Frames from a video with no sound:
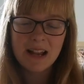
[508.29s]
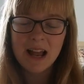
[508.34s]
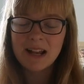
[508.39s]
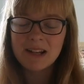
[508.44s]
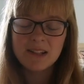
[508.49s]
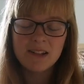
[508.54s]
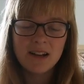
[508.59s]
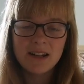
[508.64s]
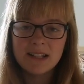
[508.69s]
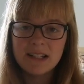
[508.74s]

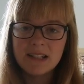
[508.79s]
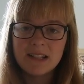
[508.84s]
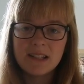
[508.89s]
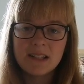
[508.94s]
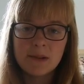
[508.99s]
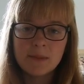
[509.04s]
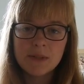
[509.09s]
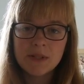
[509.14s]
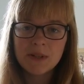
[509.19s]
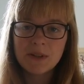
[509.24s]
anxiety
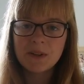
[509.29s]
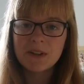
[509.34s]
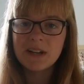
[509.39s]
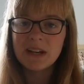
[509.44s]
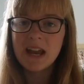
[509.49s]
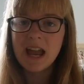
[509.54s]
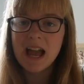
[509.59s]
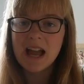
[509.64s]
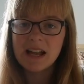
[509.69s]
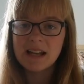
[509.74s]
to some
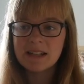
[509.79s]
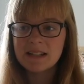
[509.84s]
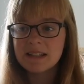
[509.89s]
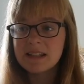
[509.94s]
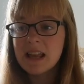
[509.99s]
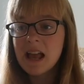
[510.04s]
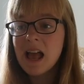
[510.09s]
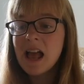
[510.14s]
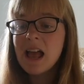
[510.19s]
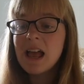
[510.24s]
degree
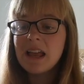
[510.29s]
and